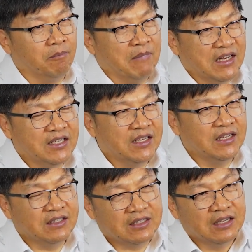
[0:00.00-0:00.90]

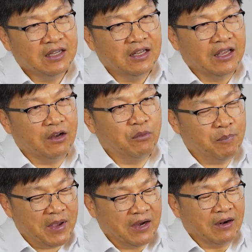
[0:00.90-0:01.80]
maintenance, and
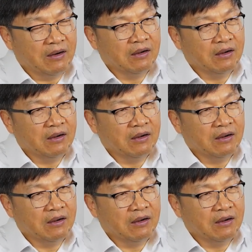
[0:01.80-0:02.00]
repair.